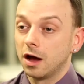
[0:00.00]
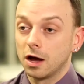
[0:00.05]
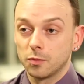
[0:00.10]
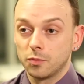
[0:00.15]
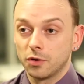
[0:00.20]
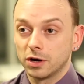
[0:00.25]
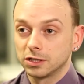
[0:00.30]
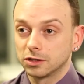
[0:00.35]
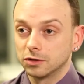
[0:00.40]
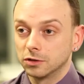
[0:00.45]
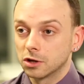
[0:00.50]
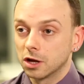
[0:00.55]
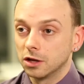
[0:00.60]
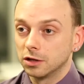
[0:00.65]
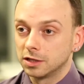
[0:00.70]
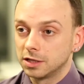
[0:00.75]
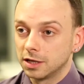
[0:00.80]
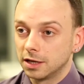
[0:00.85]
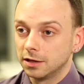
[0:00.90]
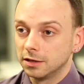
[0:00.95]
a high practical
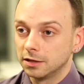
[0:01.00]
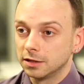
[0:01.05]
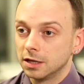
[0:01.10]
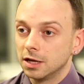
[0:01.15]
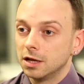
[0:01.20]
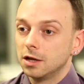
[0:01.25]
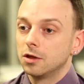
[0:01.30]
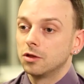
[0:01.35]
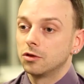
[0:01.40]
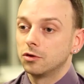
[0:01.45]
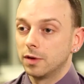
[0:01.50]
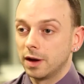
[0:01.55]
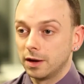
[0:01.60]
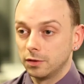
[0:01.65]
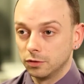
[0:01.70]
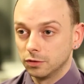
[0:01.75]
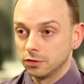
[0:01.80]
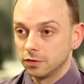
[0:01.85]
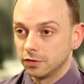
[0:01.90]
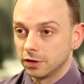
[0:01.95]
content
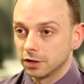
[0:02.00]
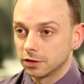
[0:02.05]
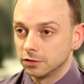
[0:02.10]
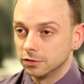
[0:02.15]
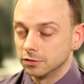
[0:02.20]
Throughout all of our